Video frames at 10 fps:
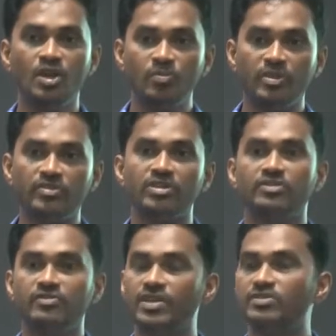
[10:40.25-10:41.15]
but
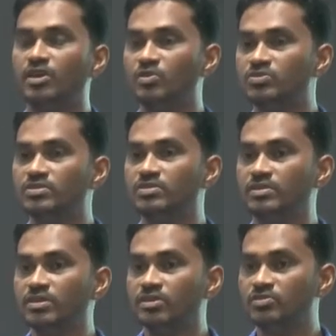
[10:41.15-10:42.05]
35,000
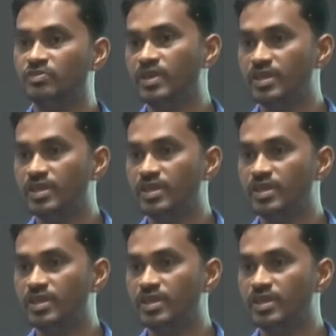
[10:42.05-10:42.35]
software